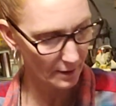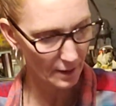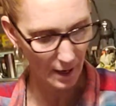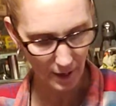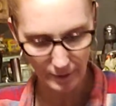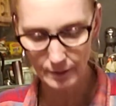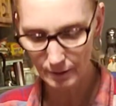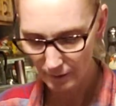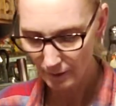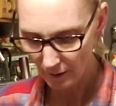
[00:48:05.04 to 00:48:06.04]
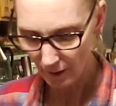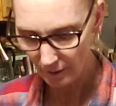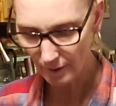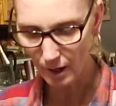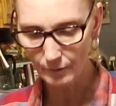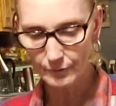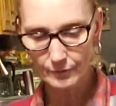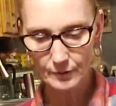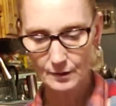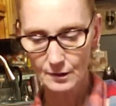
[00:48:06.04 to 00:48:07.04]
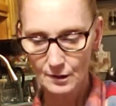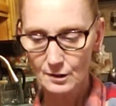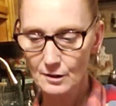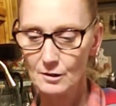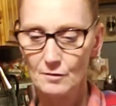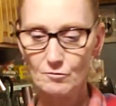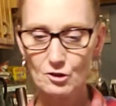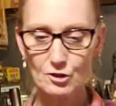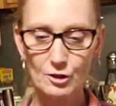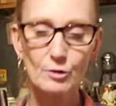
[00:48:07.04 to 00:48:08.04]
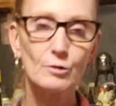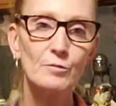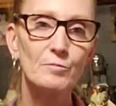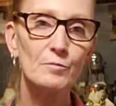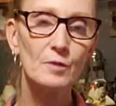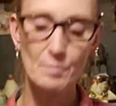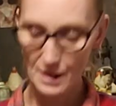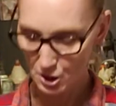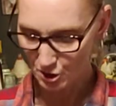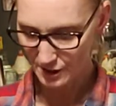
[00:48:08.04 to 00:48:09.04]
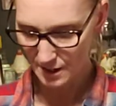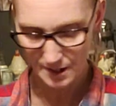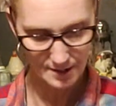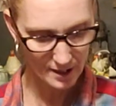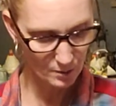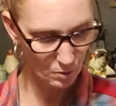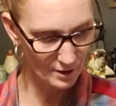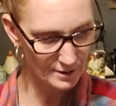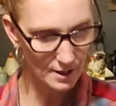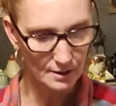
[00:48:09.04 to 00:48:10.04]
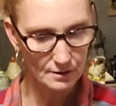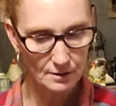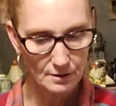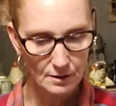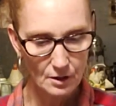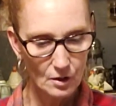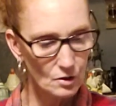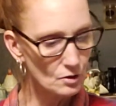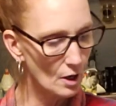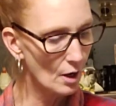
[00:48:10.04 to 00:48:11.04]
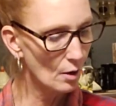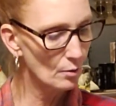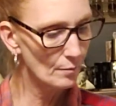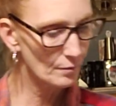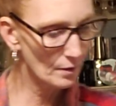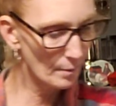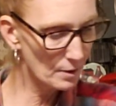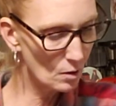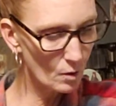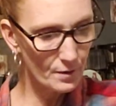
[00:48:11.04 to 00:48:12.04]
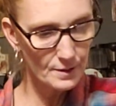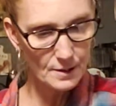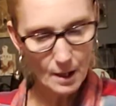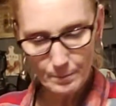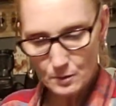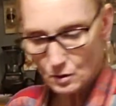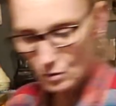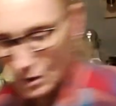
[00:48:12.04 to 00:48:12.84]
I had enough to do the major seeds that I wanted done. So let me hold this up so you